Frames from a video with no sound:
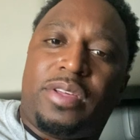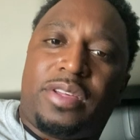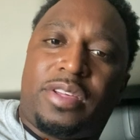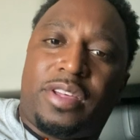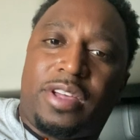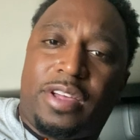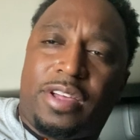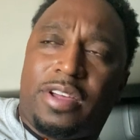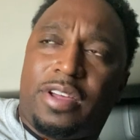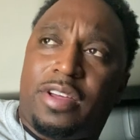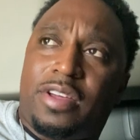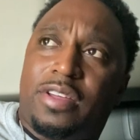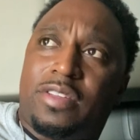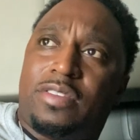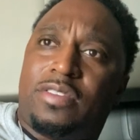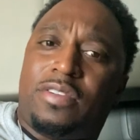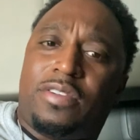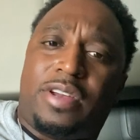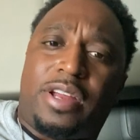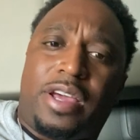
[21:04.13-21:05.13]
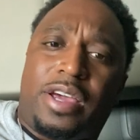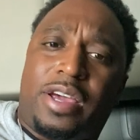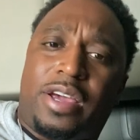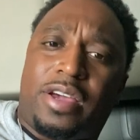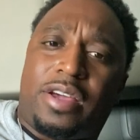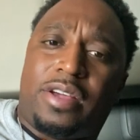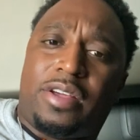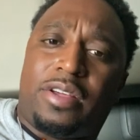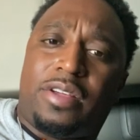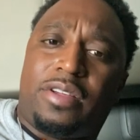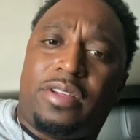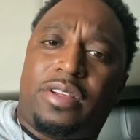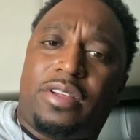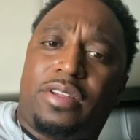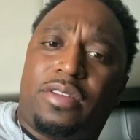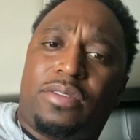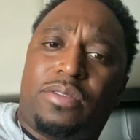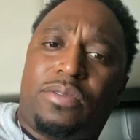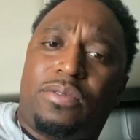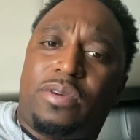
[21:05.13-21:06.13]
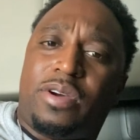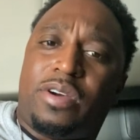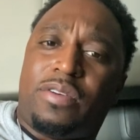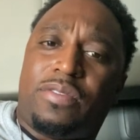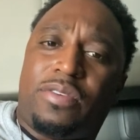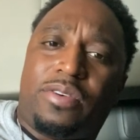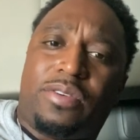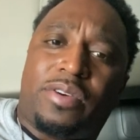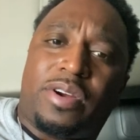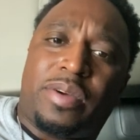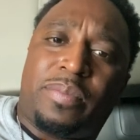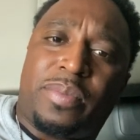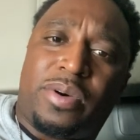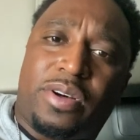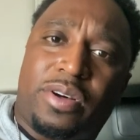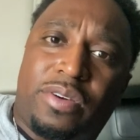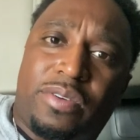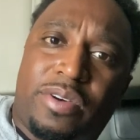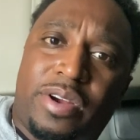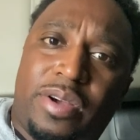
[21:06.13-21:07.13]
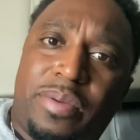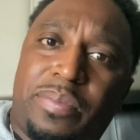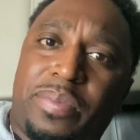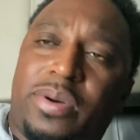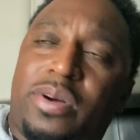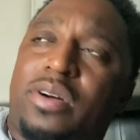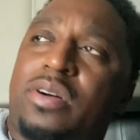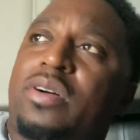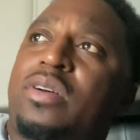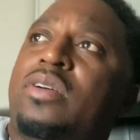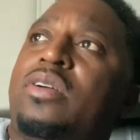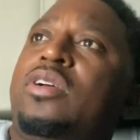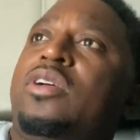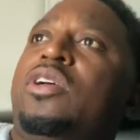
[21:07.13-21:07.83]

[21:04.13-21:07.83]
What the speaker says: kids, your dad, and whoever, grandma, grandpa.